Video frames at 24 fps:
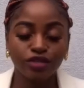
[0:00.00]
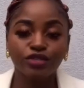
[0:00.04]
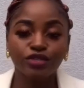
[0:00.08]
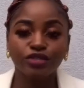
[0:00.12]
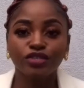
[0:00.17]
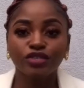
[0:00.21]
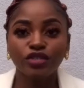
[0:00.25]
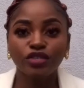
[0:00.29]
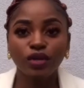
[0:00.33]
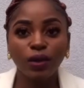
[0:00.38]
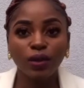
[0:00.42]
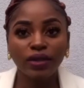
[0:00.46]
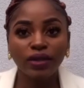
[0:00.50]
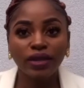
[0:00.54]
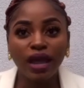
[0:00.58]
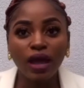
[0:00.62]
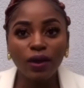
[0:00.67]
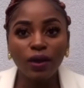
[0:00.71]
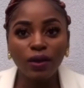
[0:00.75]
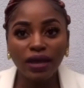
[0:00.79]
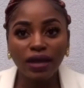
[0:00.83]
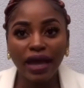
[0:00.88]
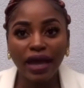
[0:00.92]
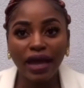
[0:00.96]
So
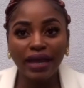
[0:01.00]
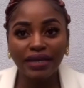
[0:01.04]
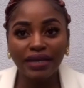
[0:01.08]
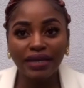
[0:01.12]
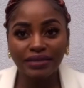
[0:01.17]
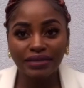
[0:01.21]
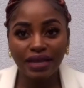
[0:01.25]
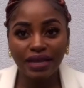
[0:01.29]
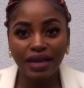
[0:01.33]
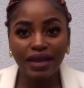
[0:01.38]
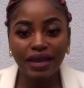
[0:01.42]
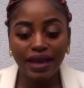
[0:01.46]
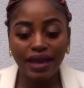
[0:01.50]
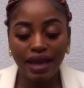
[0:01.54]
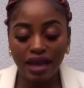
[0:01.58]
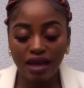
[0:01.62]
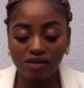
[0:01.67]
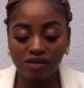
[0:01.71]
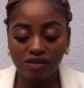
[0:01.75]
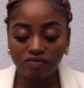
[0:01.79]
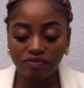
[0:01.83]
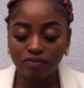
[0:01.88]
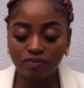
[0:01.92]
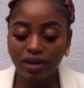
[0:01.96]
now guys, I
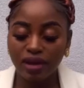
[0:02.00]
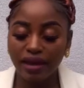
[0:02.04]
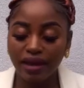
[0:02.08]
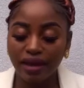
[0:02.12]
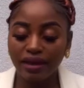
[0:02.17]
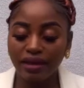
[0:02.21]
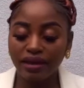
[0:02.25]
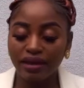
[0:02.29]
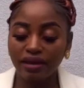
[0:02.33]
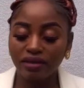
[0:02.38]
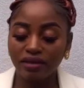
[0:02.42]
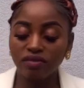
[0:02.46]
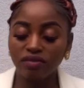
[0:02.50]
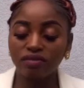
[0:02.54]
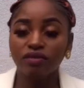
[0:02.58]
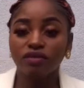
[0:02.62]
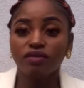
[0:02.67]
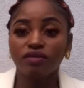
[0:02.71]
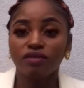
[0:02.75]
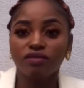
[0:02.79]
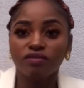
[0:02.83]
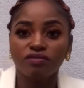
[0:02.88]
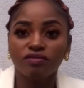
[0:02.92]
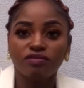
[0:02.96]
have my
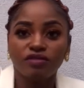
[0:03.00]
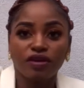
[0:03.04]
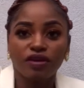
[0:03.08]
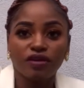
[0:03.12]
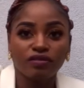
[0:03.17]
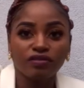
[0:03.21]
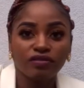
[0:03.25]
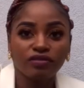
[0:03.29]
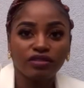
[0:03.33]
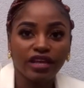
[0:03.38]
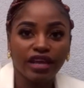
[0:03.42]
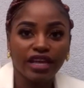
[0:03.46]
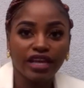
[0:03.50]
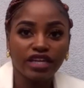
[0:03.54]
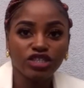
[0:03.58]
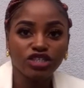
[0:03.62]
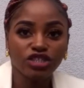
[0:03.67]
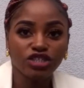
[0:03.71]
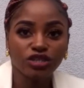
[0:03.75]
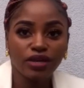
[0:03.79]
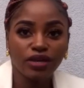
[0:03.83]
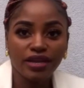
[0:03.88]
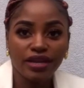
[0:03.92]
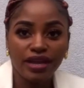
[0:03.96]

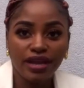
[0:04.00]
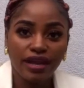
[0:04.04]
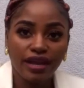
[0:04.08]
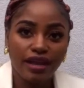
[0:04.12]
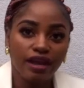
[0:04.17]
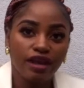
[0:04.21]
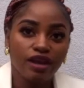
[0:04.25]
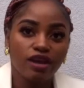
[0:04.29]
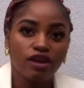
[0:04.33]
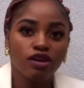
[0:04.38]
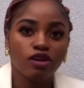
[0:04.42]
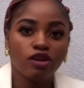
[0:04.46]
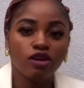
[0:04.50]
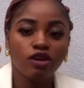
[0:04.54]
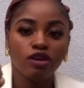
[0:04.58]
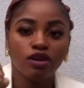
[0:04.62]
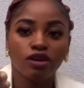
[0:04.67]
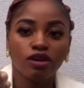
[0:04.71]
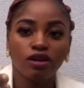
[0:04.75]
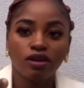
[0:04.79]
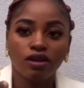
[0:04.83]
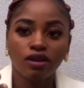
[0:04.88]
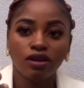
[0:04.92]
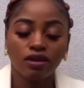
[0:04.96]
foundation here
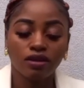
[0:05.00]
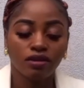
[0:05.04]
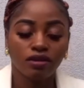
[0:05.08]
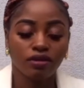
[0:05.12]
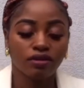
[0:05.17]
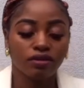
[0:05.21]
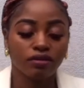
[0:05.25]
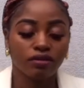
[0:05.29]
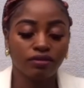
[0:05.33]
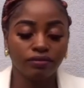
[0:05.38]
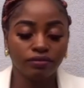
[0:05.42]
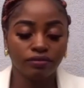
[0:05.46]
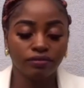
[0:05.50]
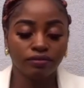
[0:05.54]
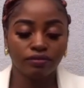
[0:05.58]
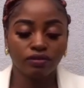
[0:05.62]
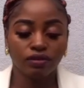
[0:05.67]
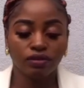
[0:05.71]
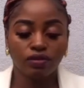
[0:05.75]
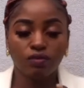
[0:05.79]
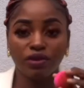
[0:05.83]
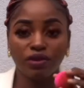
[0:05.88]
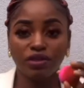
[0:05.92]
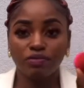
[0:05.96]

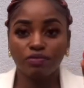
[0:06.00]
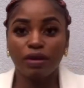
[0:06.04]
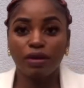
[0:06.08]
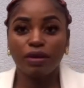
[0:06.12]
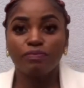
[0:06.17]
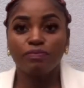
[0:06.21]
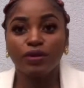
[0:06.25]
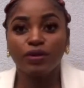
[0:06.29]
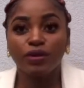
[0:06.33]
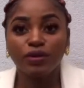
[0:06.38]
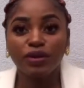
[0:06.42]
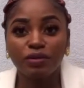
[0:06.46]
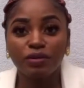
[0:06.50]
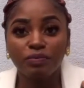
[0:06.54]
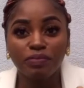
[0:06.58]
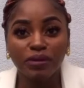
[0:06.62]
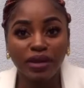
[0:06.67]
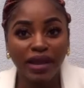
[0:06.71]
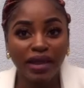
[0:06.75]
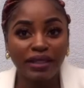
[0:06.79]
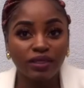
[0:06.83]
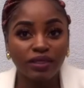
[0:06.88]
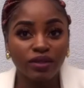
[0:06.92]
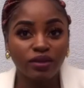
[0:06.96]
with my beauty
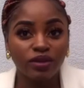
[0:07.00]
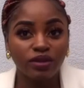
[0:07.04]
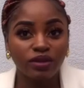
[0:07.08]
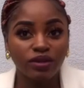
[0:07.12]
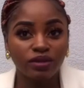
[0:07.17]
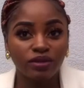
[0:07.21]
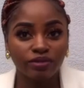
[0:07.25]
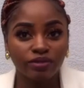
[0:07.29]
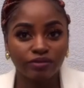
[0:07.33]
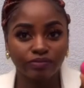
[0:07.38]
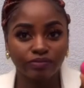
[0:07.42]
blender.